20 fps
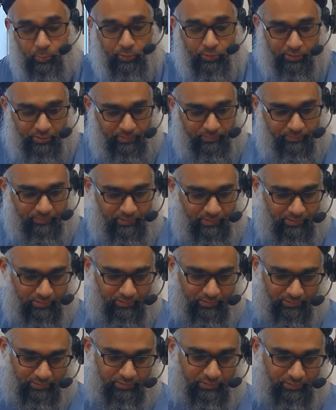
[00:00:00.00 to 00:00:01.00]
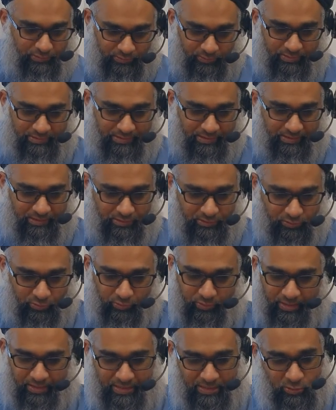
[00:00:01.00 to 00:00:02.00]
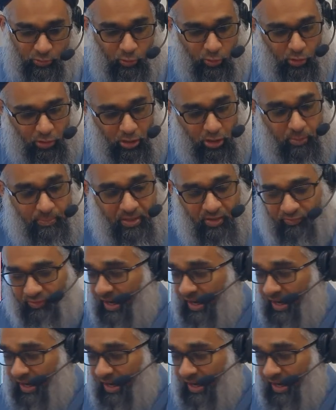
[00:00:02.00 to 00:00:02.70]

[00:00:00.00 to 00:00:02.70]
word. You understand? So it is no longer going to be